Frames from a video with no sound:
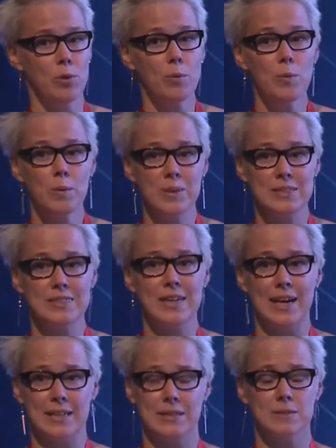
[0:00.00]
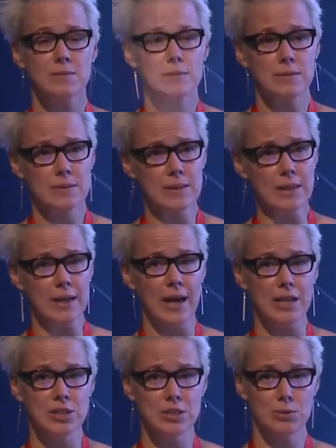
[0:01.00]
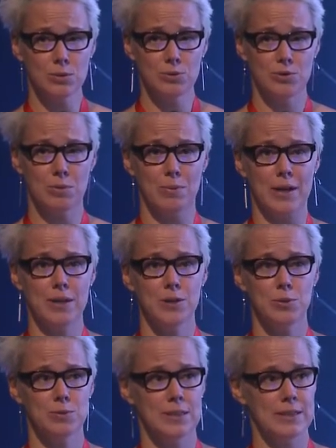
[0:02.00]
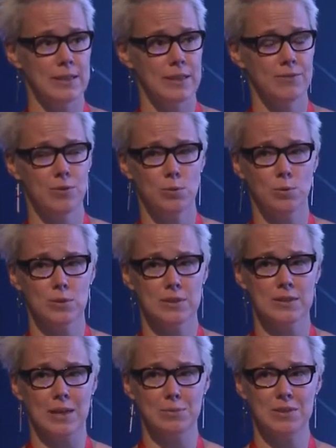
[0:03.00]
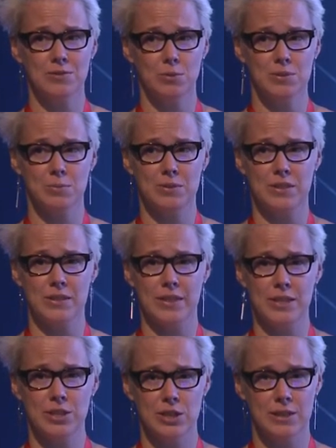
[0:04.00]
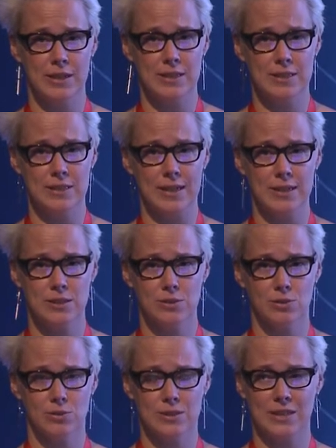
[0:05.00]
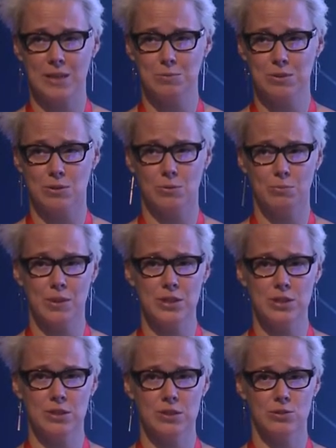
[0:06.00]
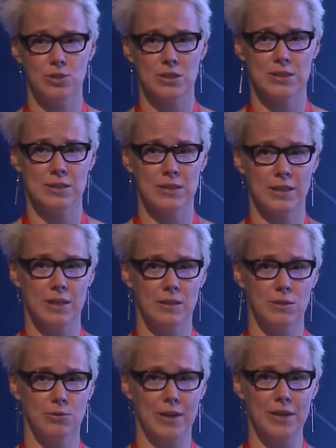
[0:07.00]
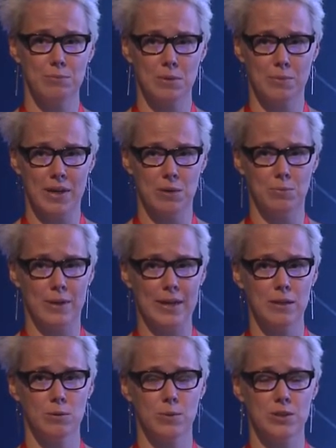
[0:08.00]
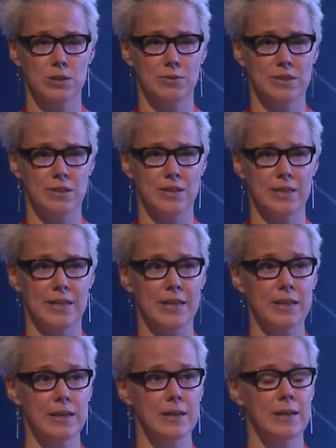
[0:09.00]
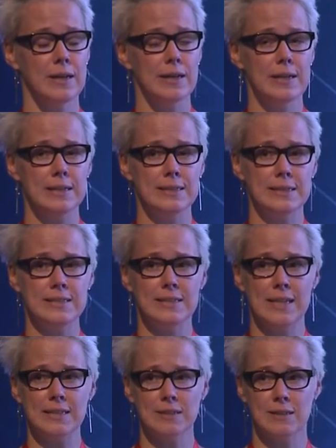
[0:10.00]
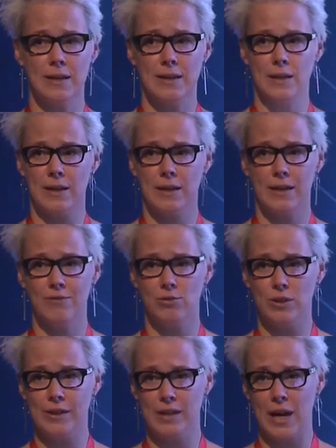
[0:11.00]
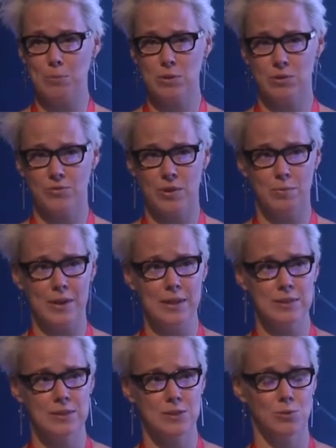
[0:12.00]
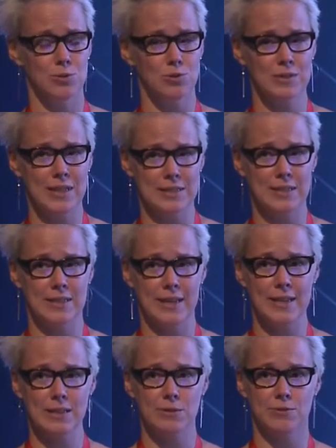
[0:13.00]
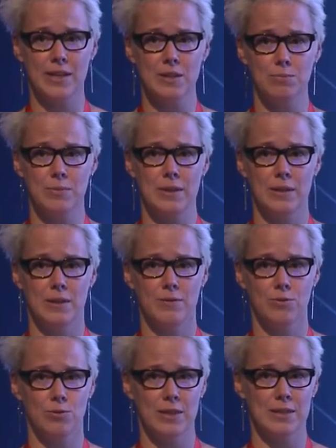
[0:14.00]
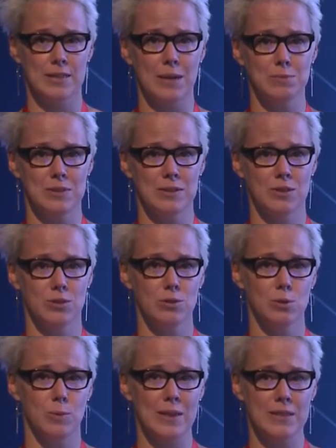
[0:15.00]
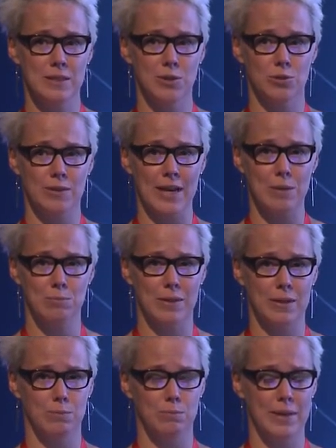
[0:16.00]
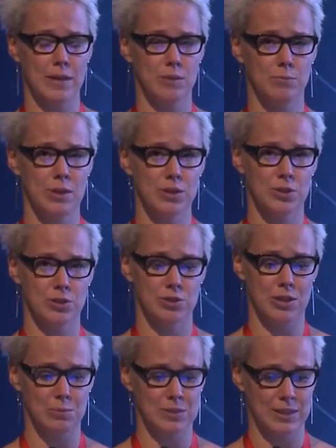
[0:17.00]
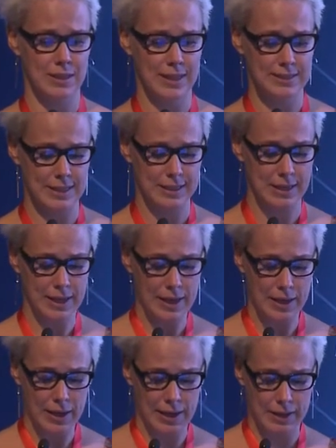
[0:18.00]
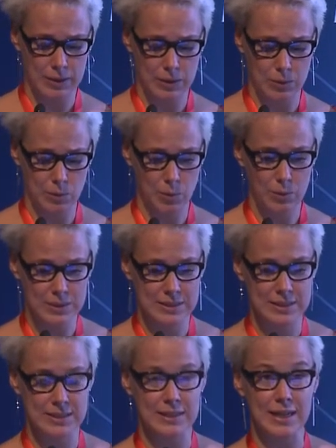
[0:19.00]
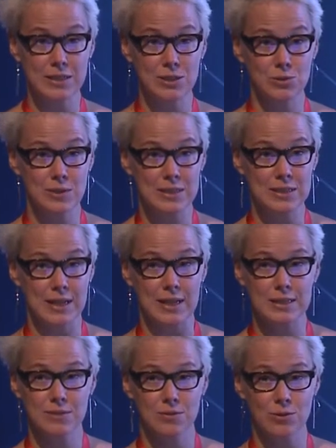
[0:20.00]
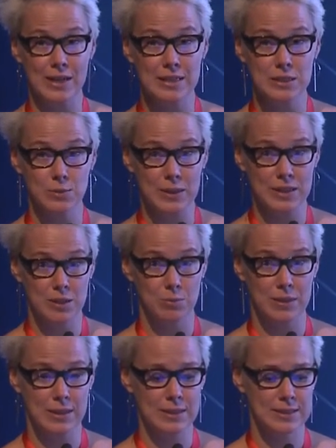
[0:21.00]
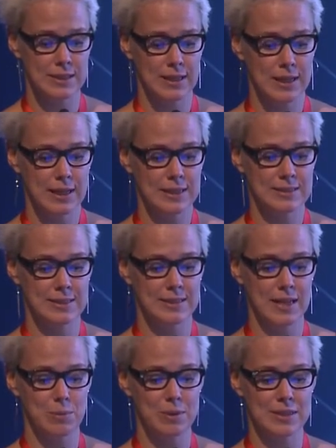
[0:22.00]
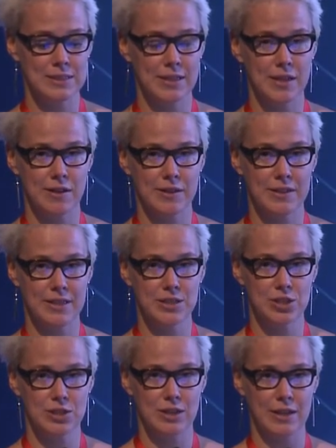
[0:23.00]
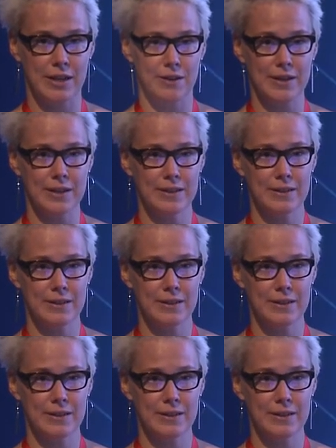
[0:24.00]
we will start, I just want to remind you that if you want something from the presentation, any slides or schemes or pictures, you just can write me by email, which is written here. Since yesterday, I have already a couple of emails, so don't hesitate. Write me if you need something. Don't waste your time by making pictures or something like that. And we will start to discuss for next 20 minutes the diabetes care in digital era.